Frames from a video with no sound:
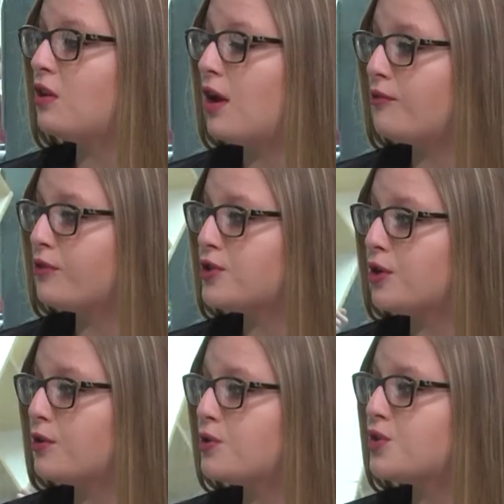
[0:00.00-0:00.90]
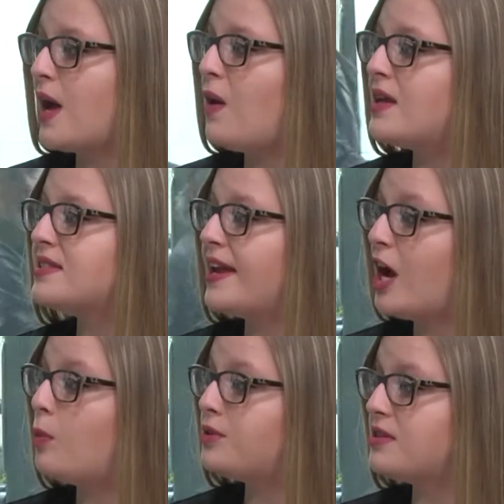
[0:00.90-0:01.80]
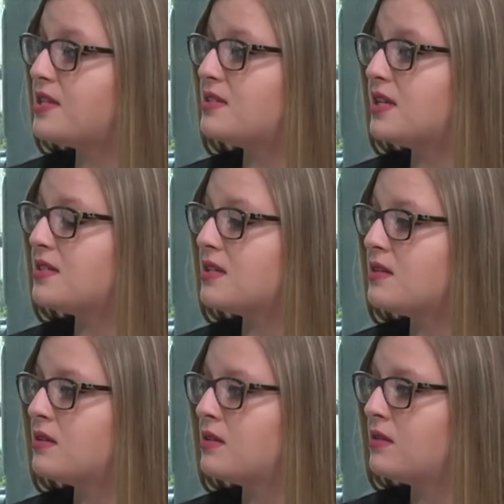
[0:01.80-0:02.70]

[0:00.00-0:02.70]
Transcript: a lot of returners. So how has that helped this season?